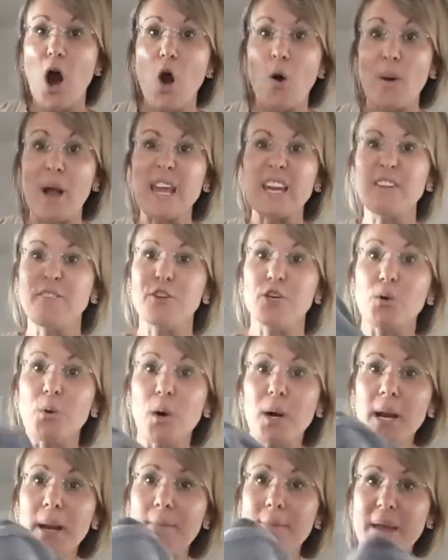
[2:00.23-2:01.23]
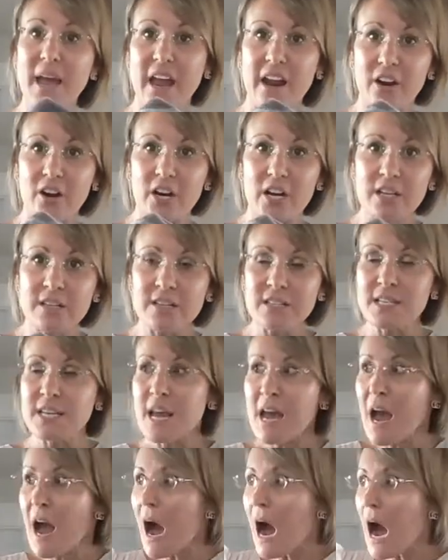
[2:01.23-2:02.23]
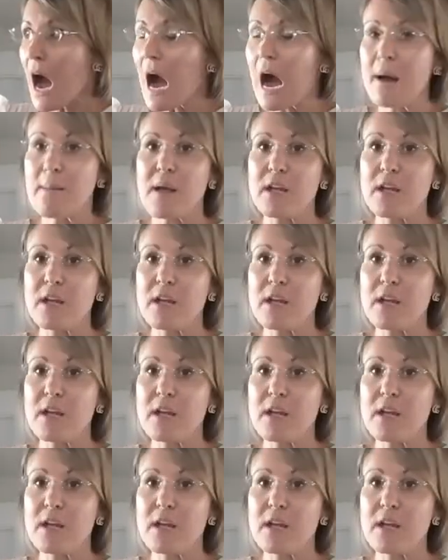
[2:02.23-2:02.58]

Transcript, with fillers: Oh, and if you are a parent uh,